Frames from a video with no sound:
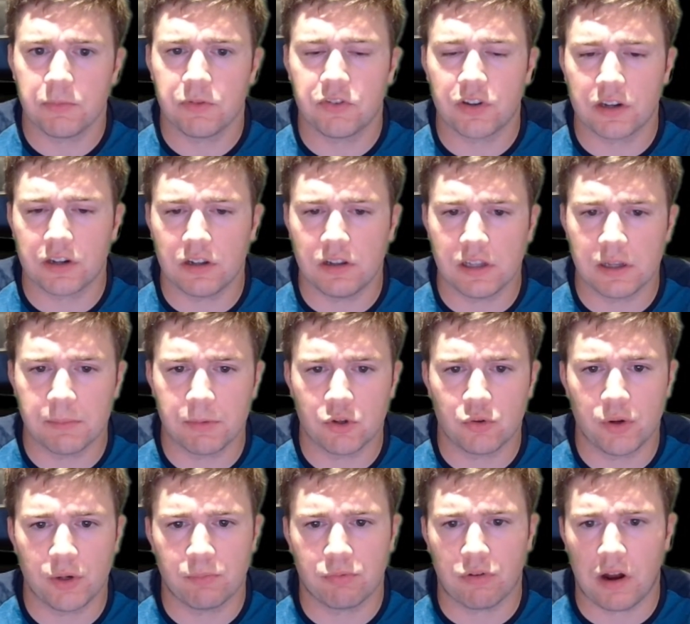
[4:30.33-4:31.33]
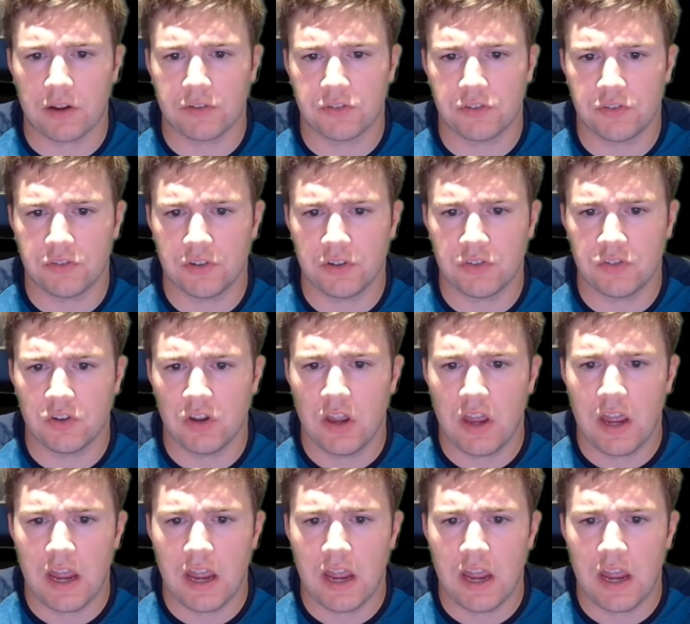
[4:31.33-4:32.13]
signaling between processes,